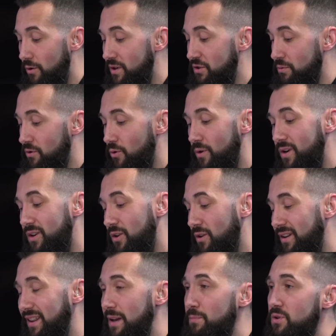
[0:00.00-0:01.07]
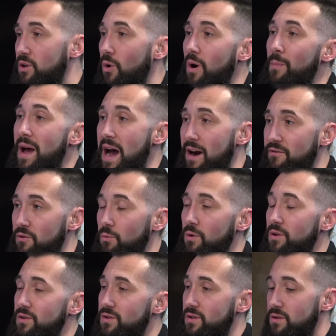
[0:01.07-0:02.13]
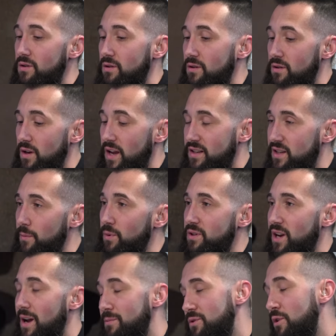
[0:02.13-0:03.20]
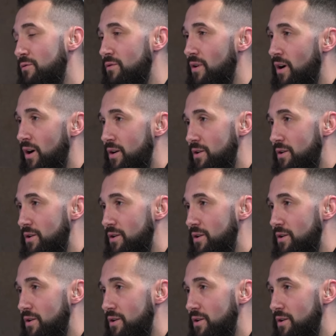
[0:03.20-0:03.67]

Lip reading: is recorded. Clips go up afterwards at separate times over on